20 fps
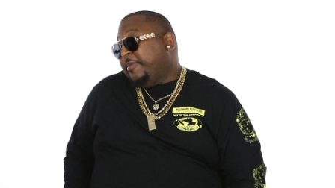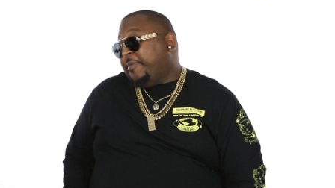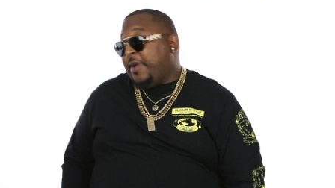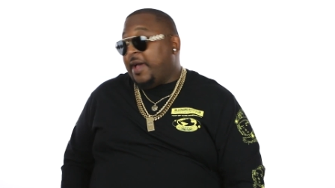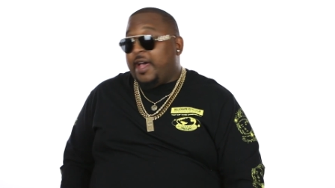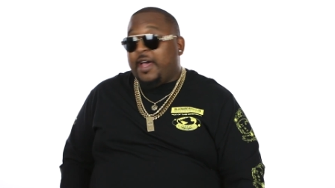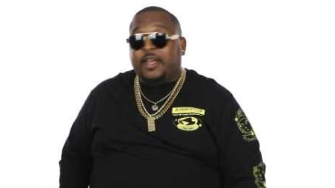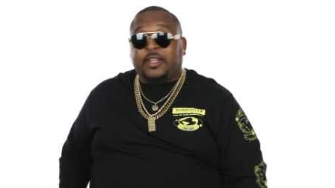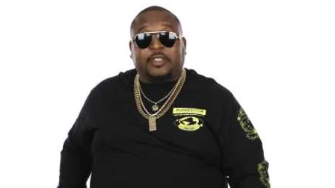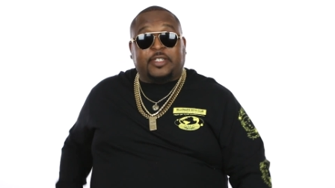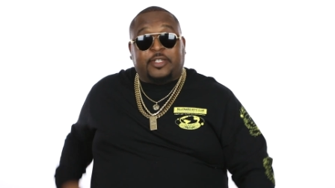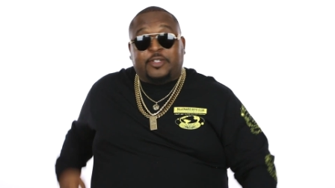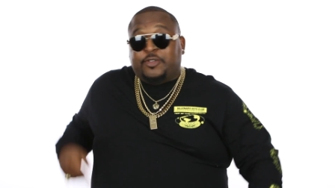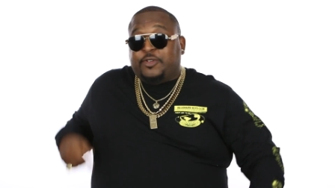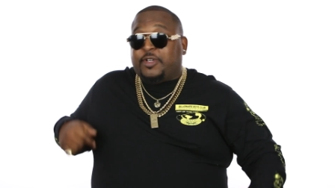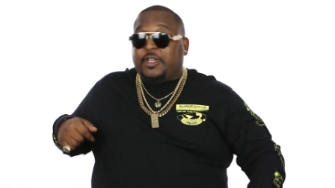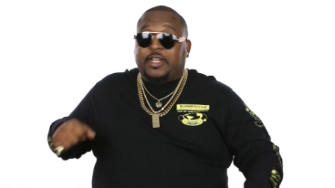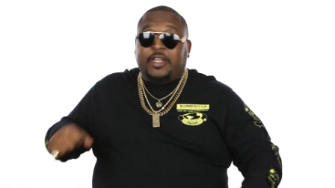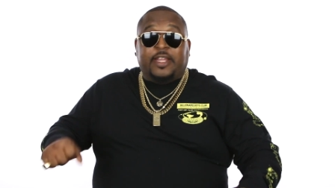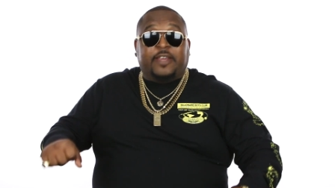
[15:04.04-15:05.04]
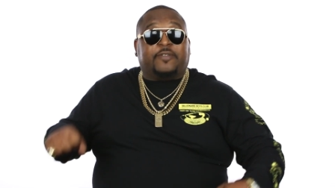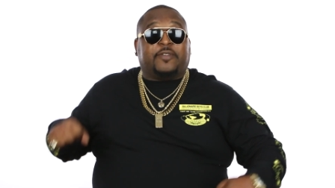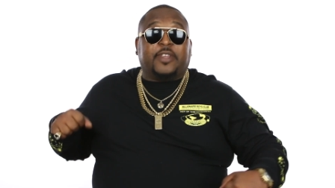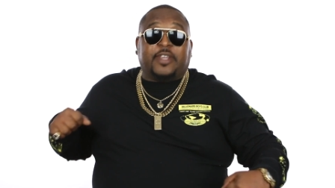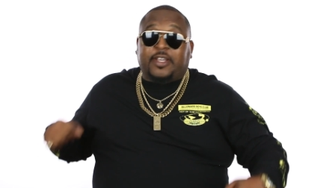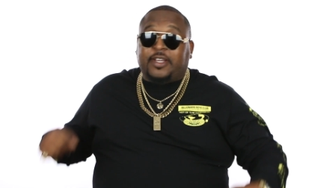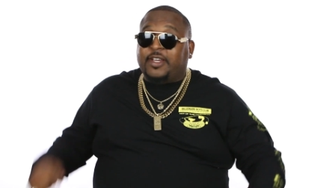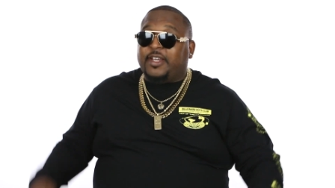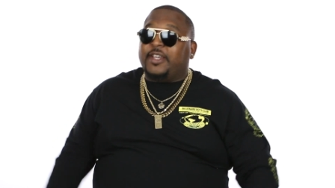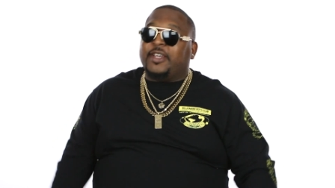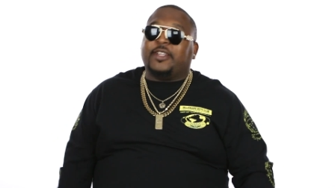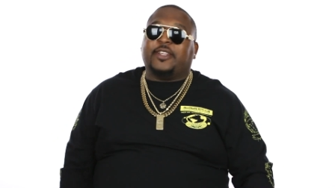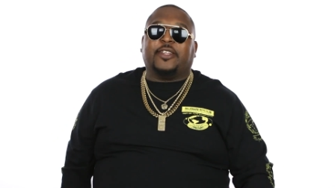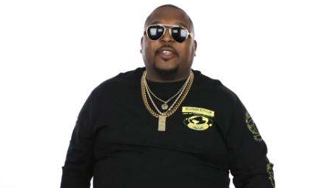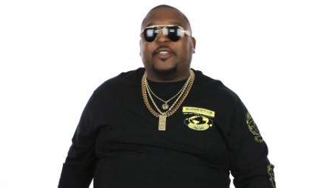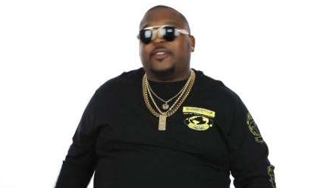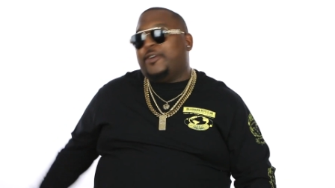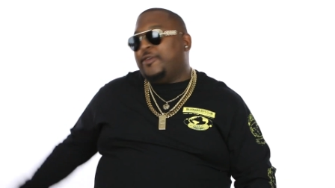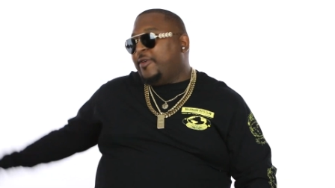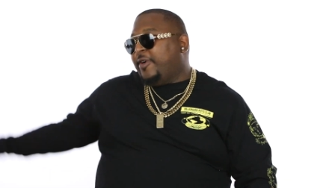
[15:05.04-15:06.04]
pounds and you can lift it good,
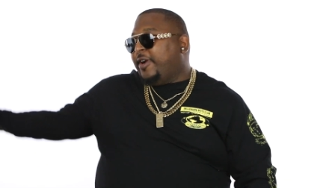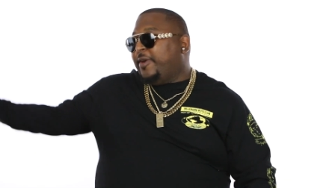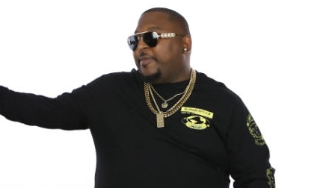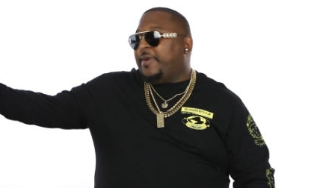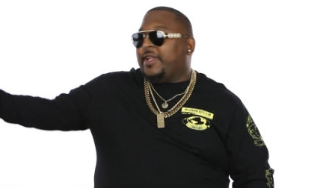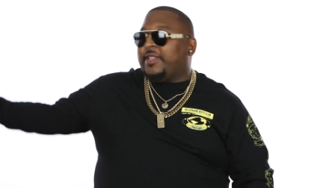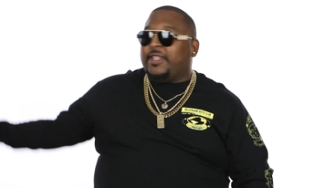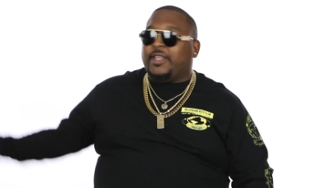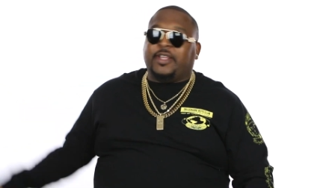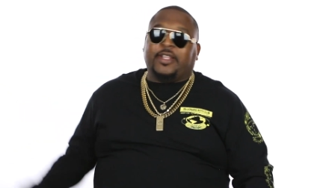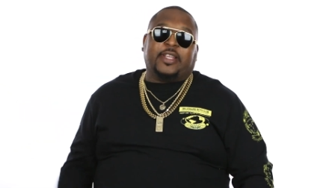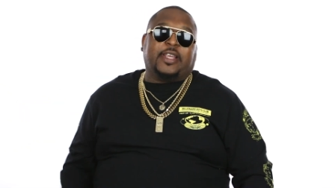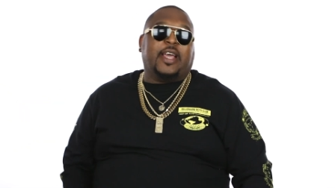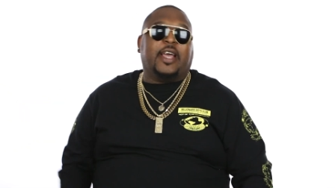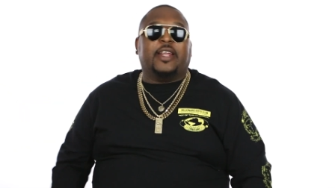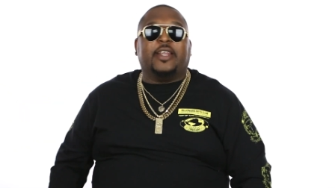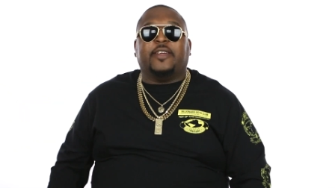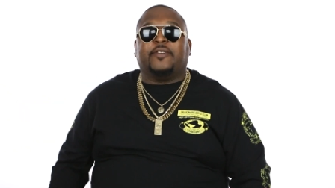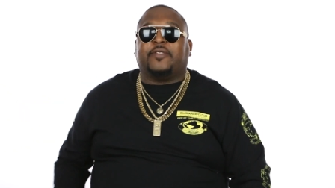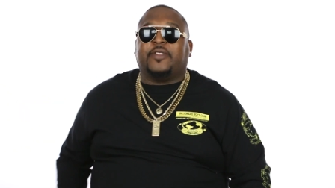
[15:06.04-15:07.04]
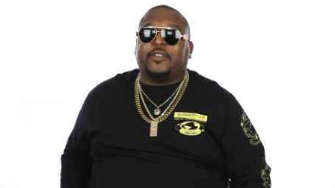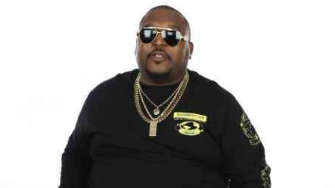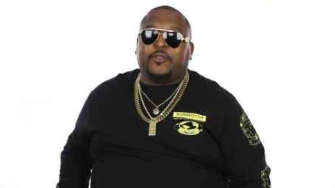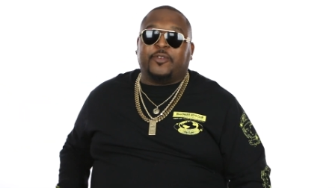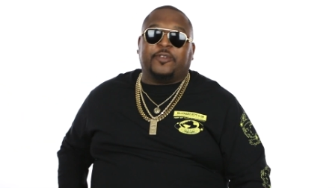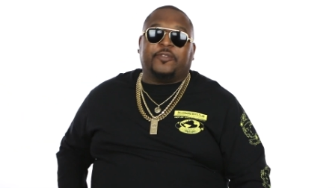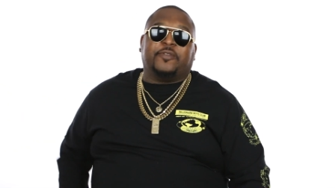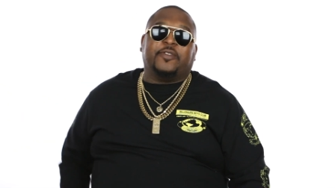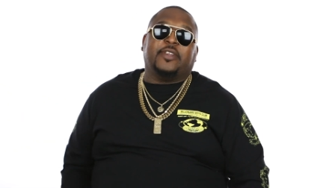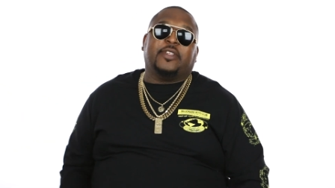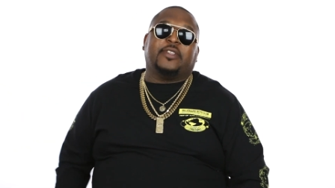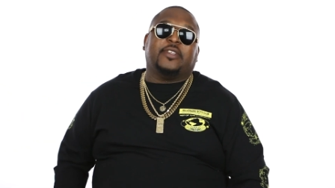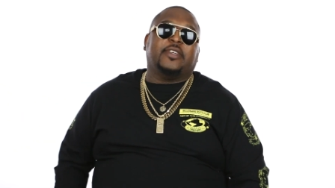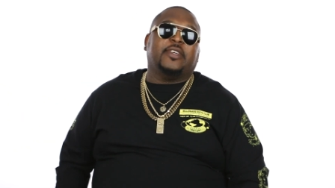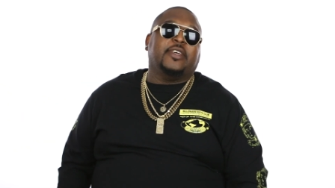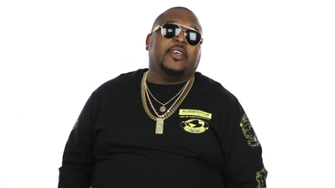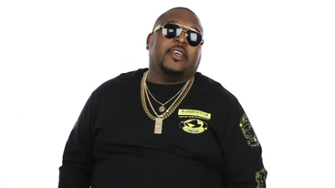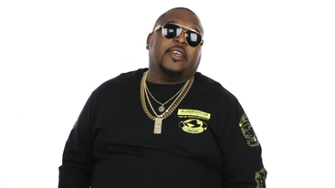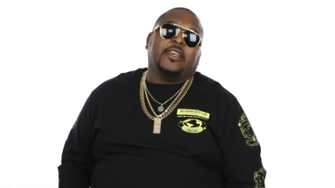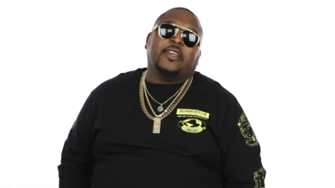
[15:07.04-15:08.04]
don't worry about the other guy lifting three fifty.
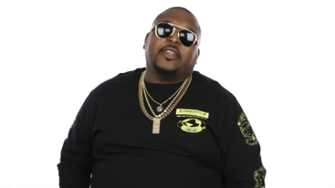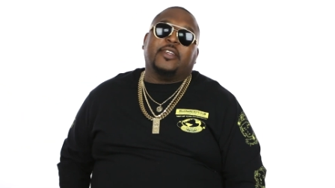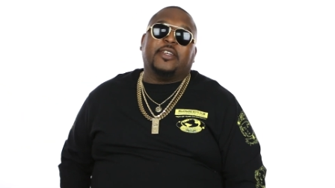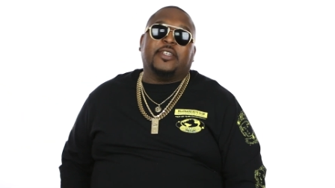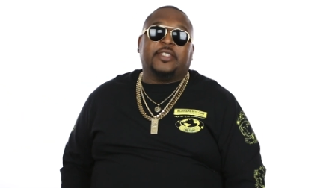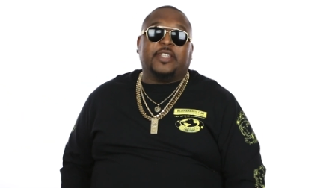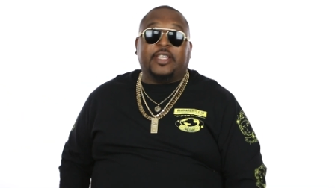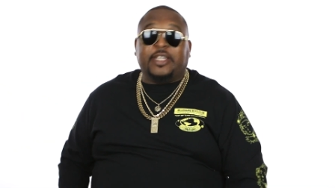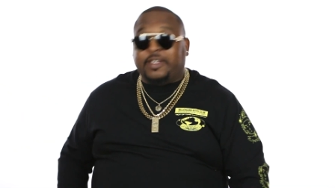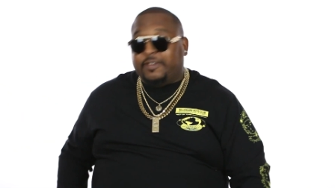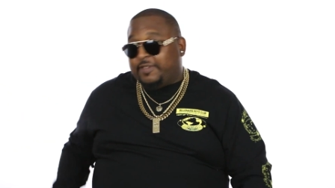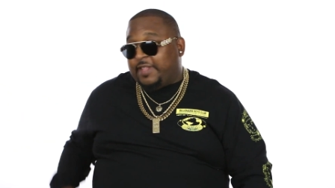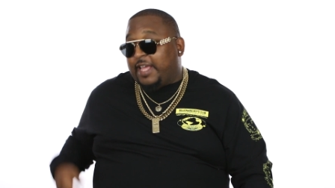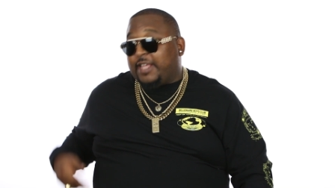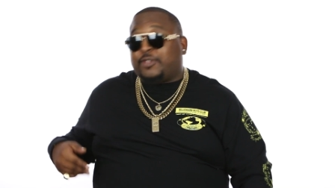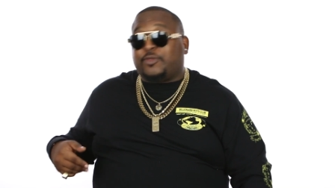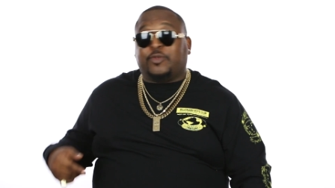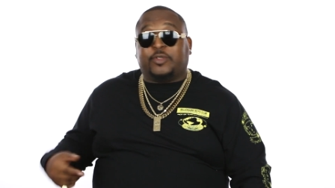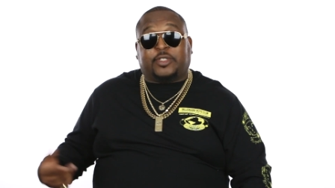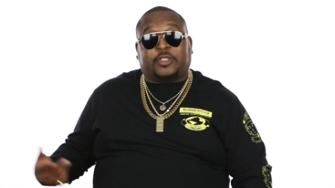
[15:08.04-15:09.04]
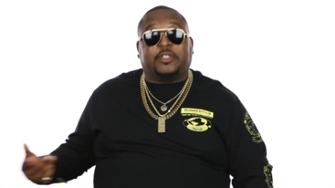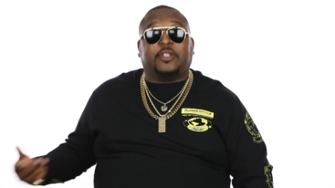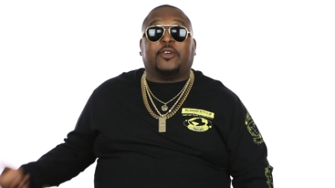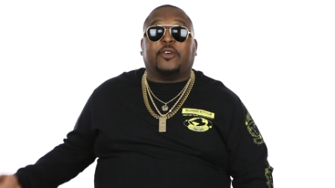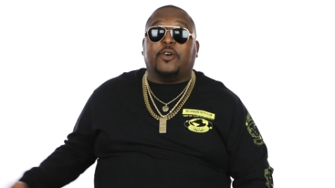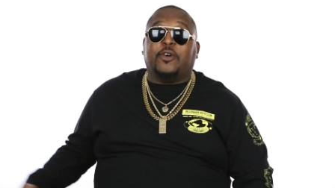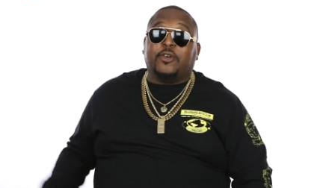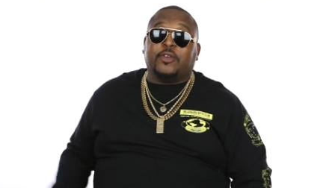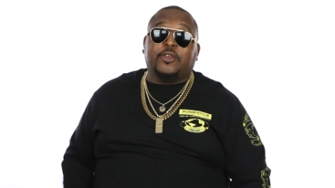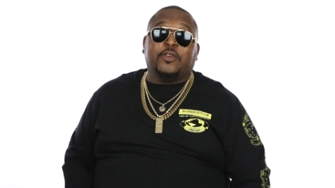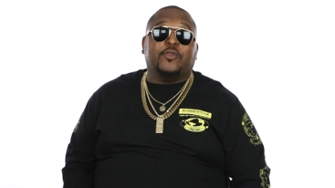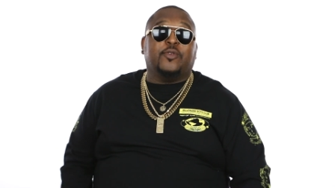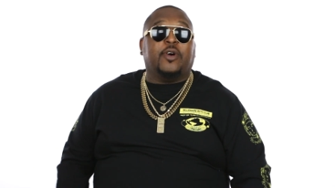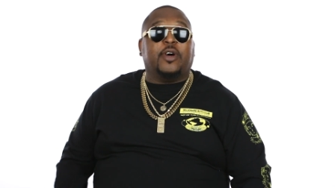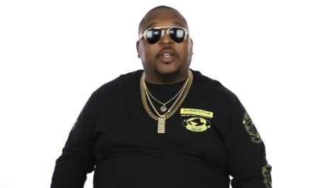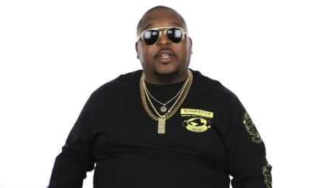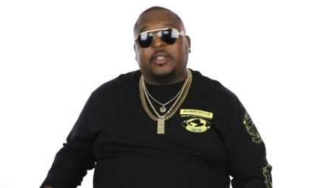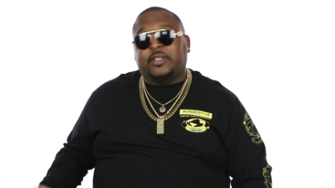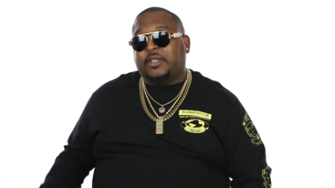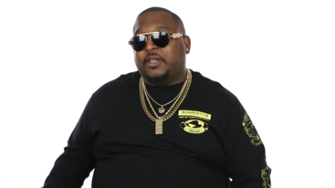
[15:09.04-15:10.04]
You know what I'm saying? If that's what the goal you
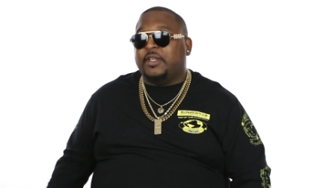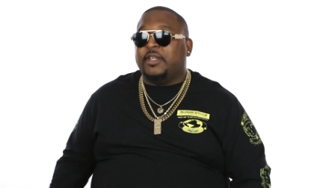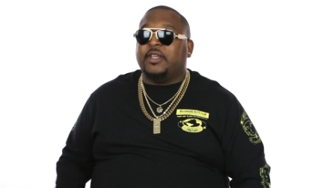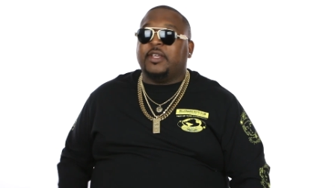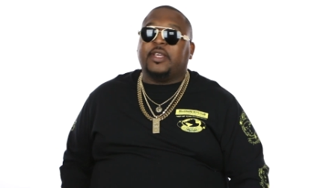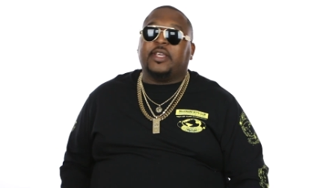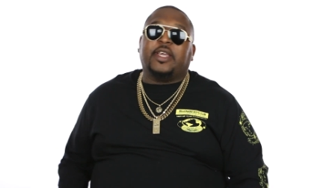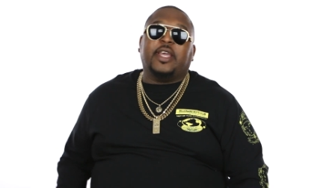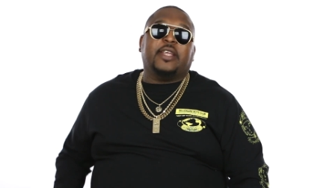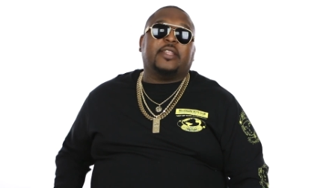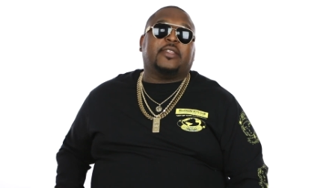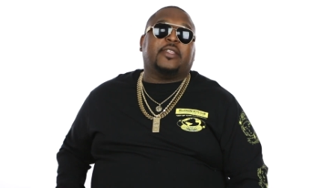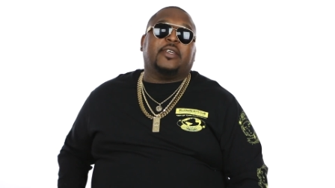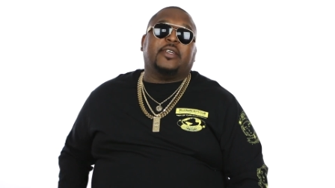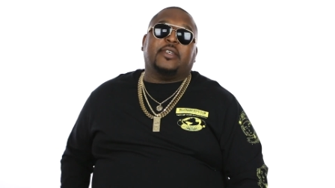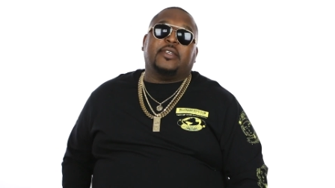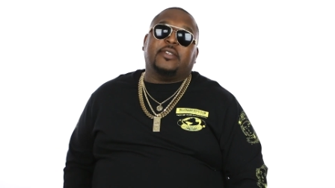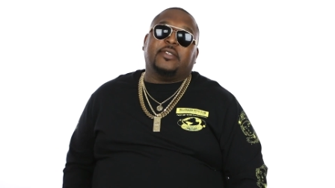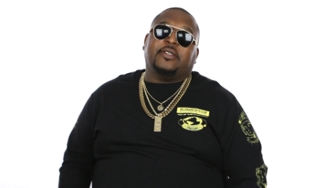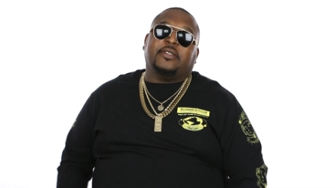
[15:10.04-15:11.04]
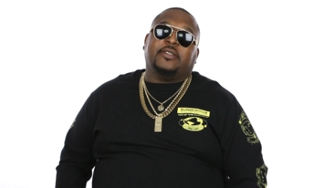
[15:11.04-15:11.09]
wanted, get there.